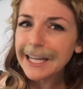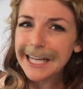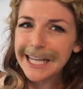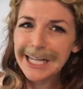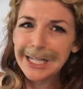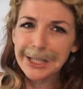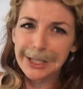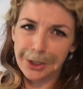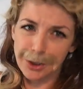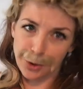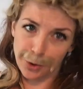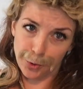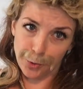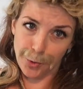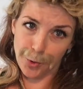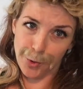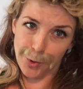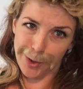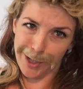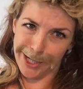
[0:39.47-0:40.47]
is
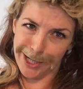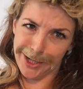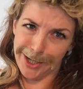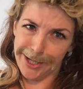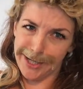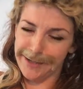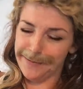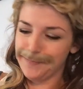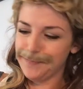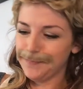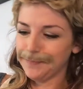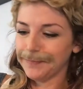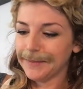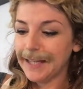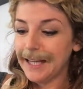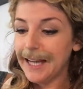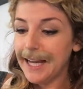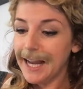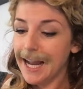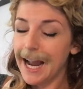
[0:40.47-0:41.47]
extraordinary.
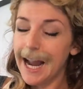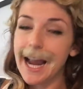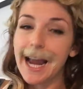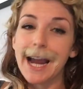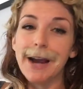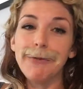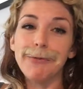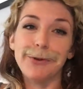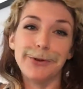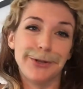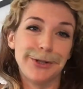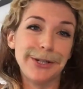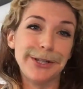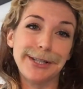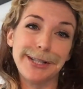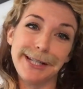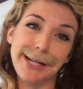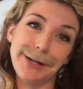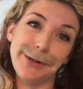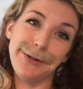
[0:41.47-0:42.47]
I will
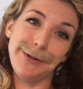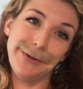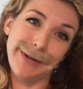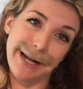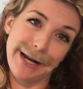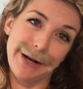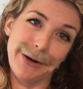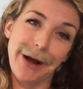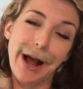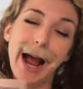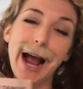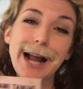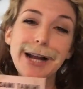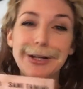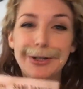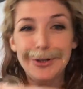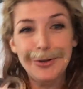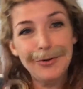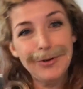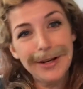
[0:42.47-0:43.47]
just tell you now, I
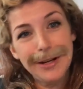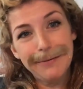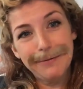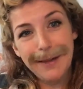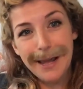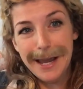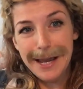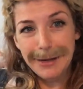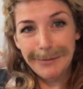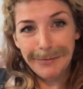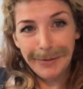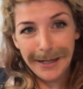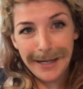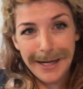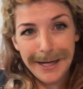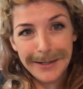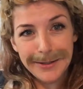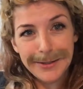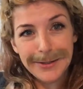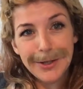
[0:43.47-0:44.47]
do love
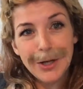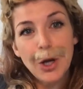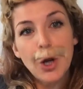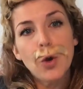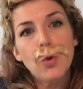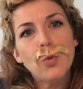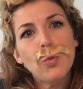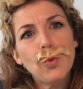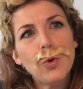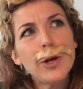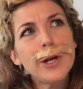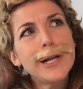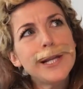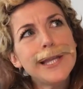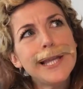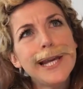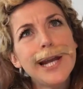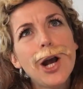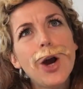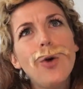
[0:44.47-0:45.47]
eggplants. One,
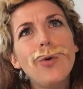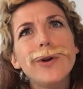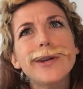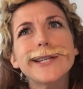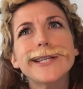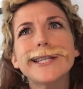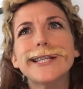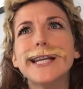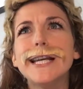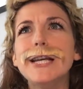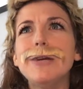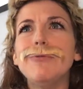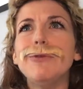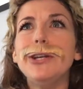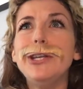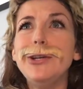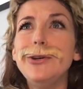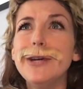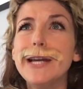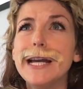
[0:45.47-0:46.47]
they always say
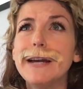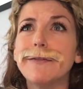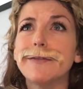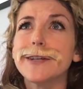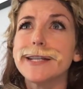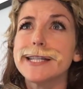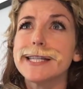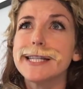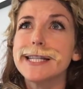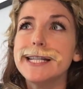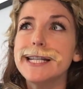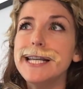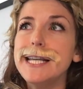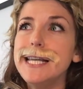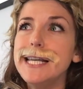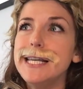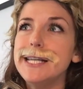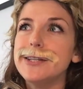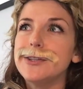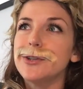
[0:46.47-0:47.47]
when you have to
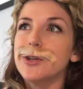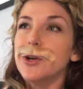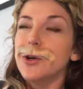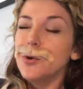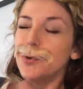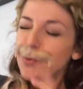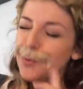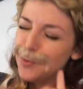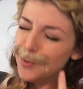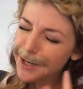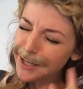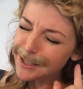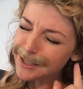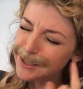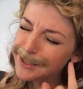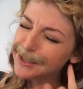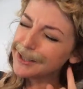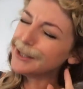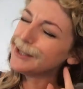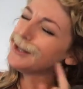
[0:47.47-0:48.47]
sneeze, what's
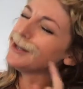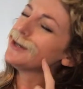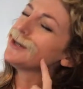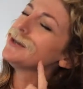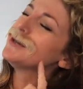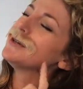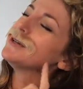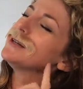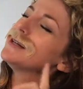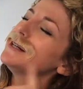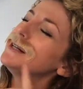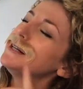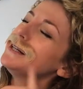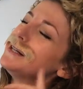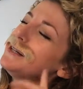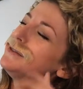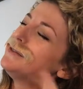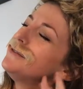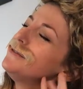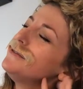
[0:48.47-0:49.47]
the color
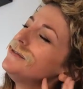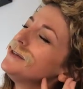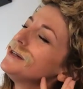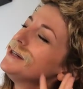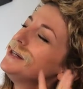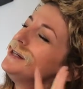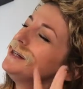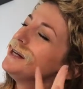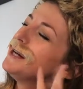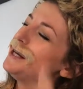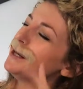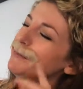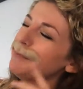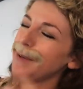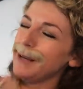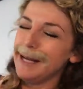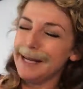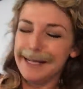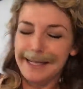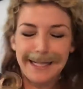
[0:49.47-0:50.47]
of an
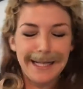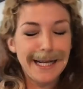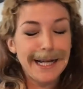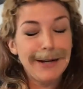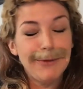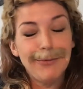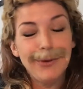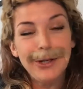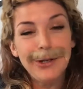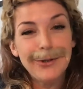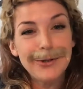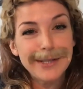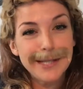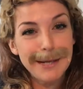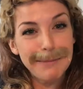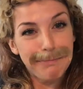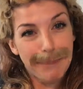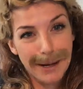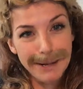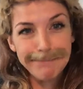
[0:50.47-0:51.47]
eggplant? And when you
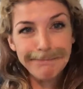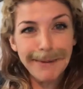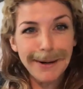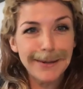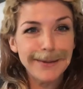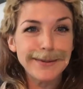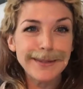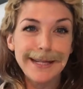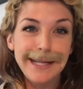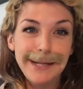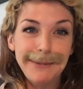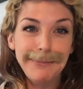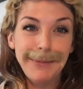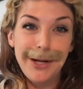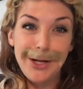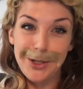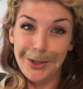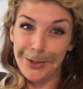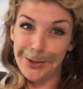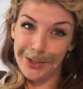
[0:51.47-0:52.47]
say purple, it
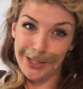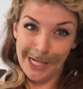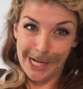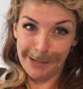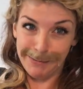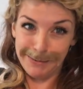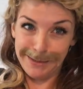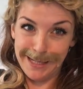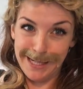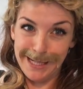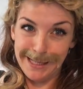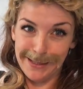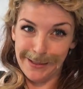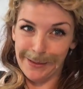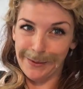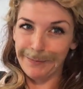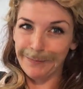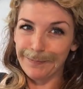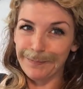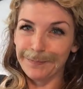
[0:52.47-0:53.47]
makes you stop
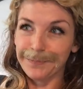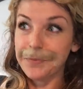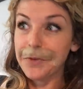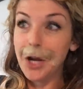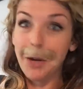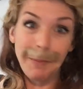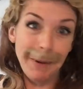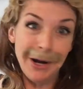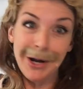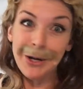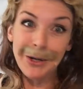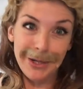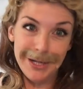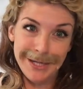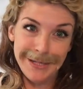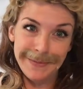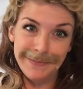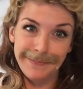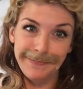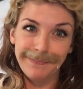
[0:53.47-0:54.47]
sneezing,
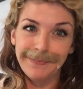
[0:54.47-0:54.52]
apparently